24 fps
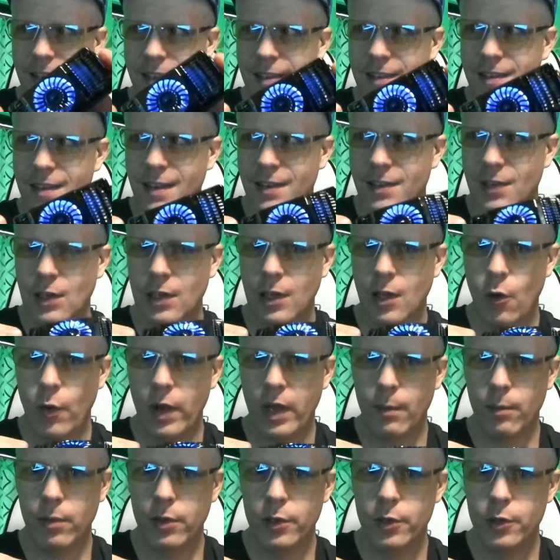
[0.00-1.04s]
See, it's
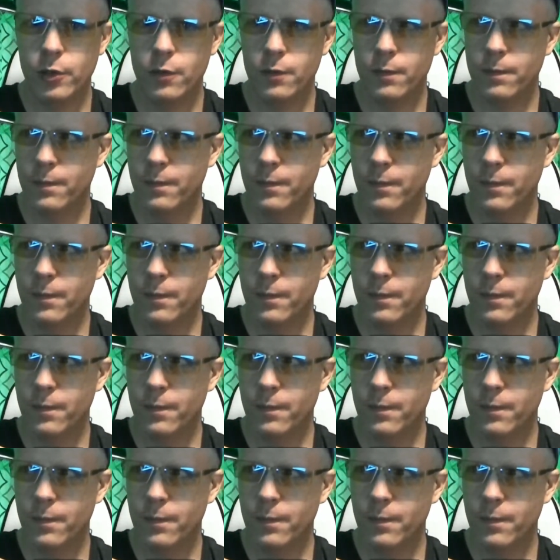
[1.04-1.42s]
glowing blue.